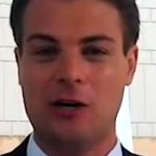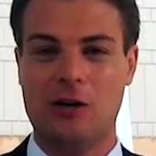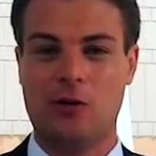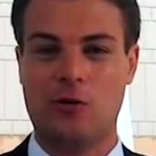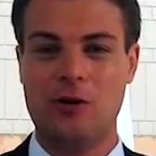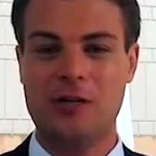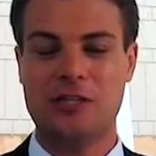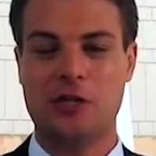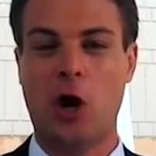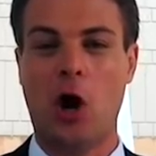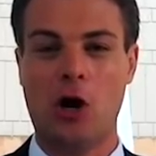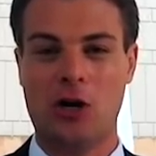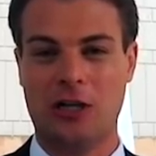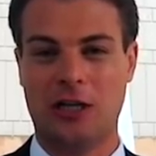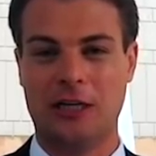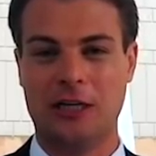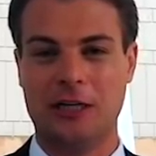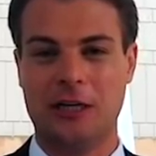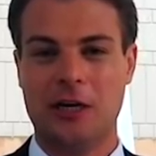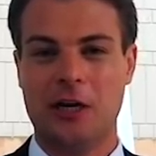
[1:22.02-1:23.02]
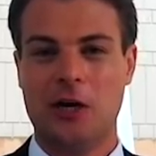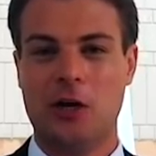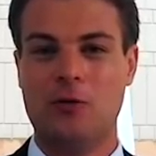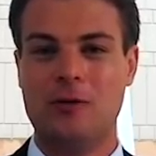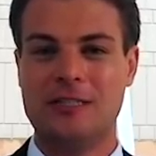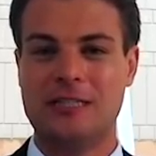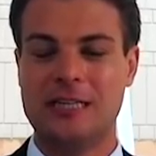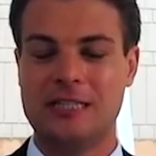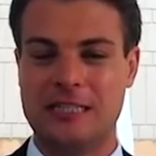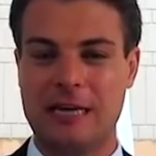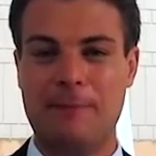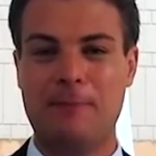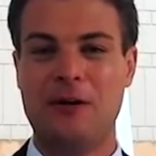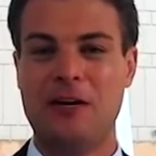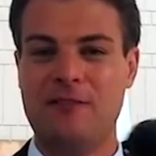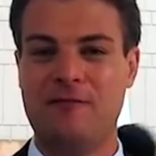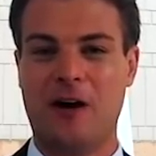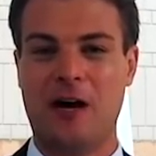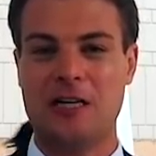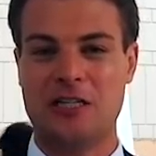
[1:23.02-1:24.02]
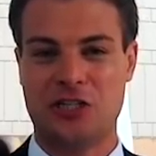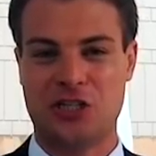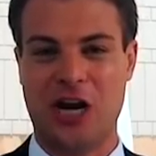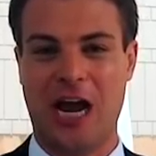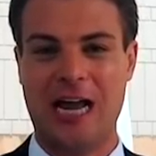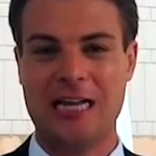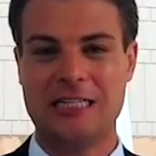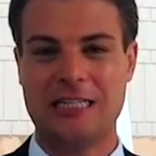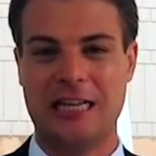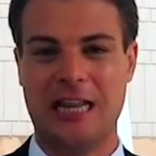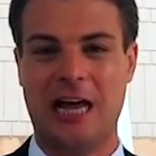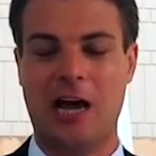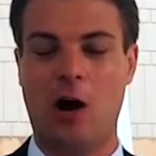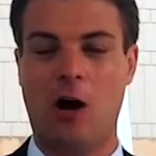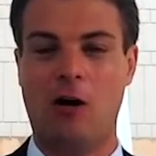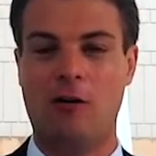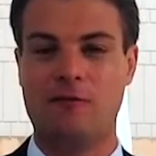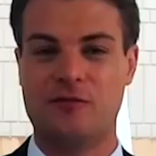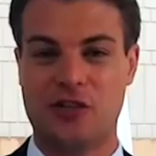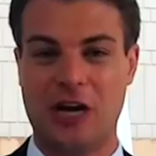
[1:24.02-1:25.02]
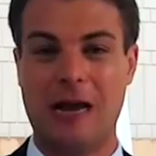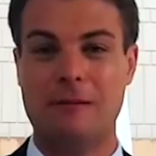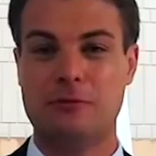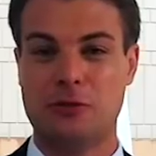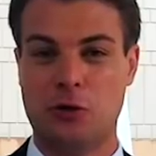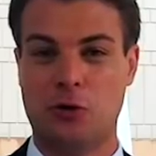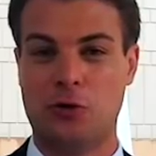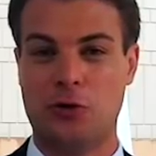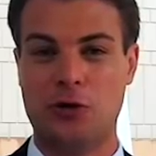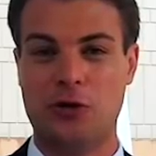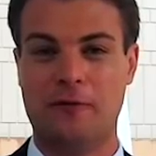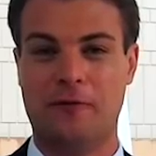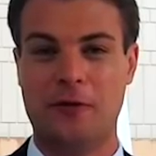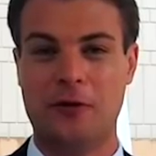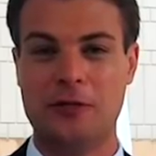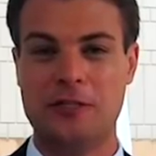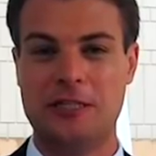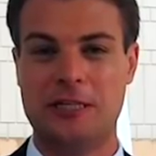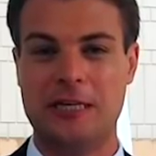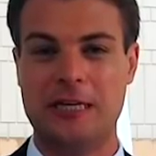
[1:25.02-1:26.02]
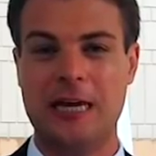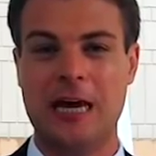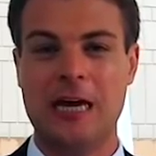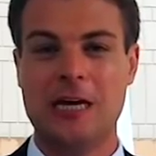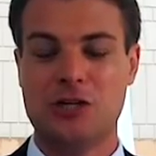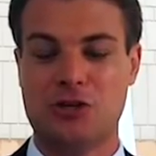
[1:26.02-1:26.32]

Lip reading: Chris Coughlin, who is the Deputy Vice Chancellor of James Cook University,